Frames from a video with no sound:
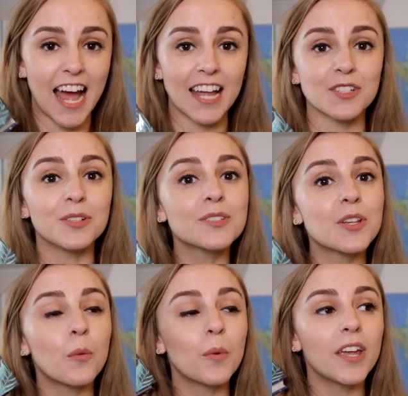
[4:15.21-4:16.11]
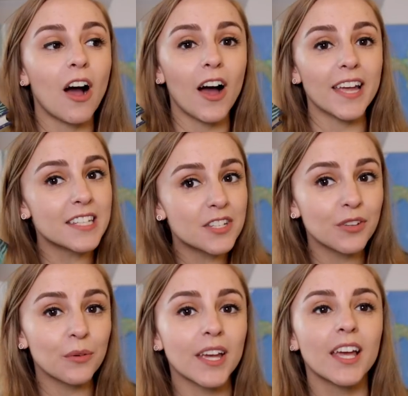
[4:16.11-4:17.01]
And also we are
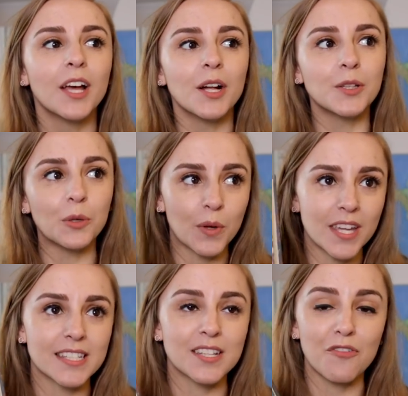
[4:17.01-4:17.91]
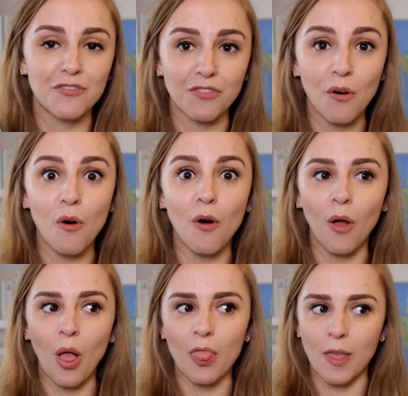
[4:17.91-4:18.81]
interviewing Louise
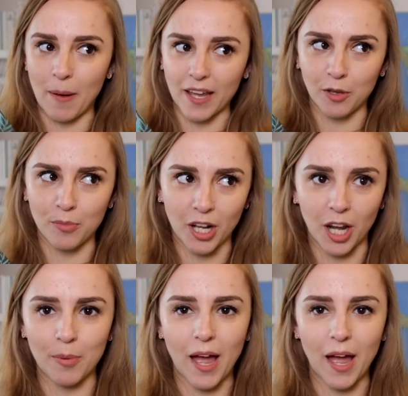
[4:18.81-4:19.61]
for the Banging Book Club,